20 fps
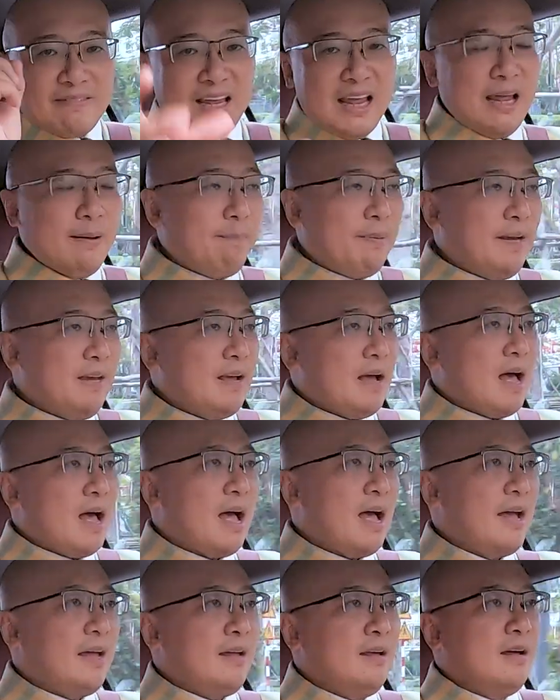have
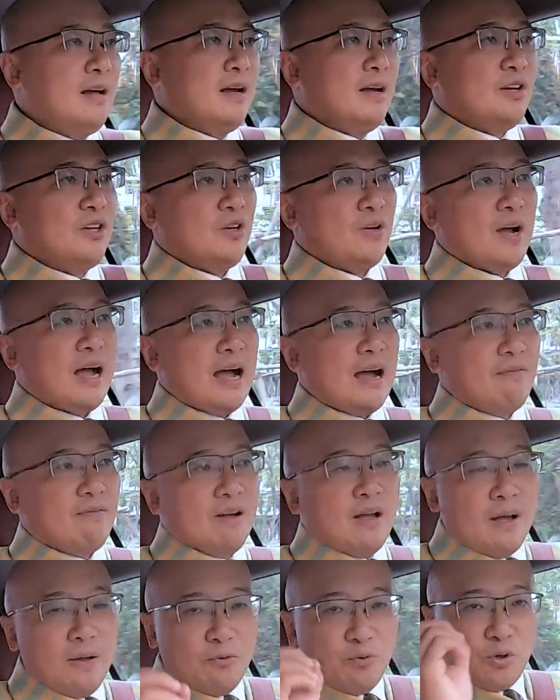KPI, you
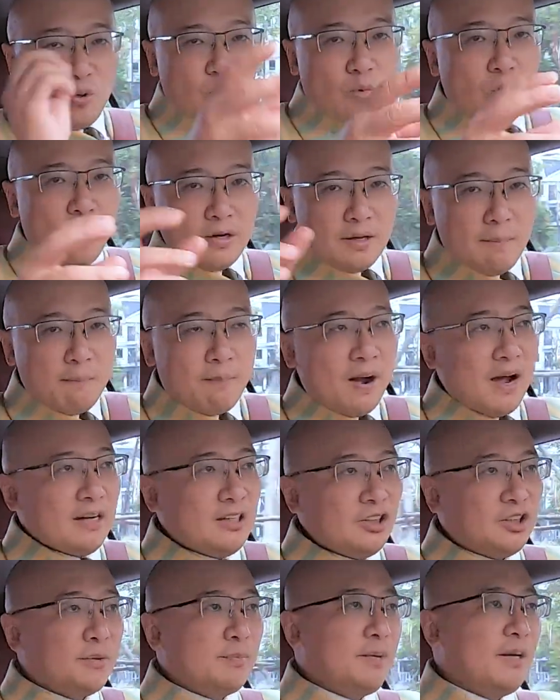have reward and
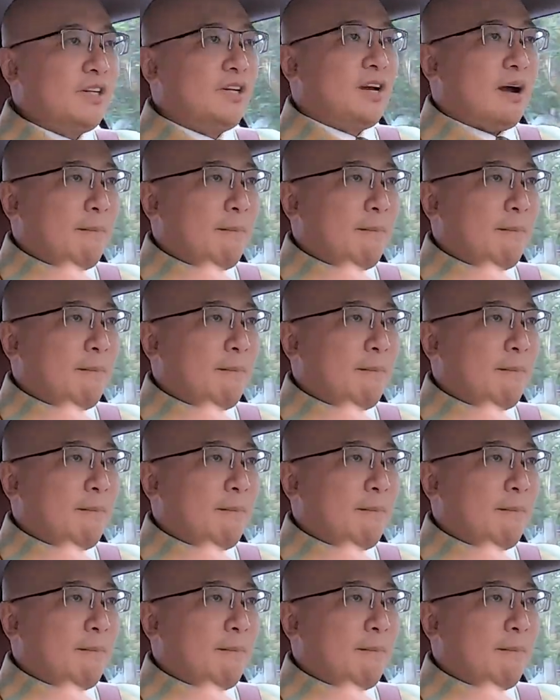punishment,